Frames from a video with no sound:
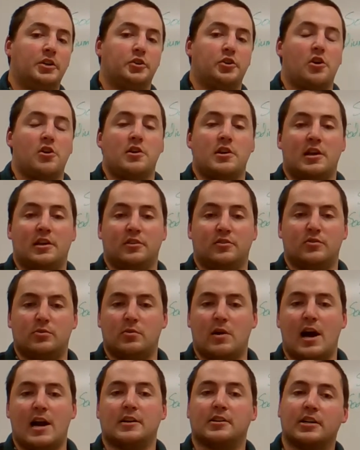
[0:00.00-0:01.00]
and turning it
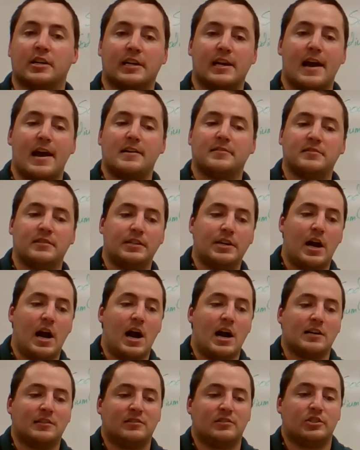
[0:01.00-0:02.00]
into hydrogen gas and
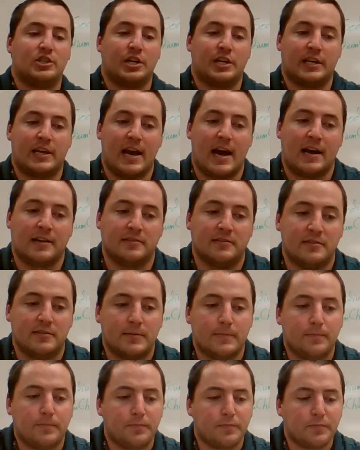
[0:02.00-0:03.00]
oxygen gas.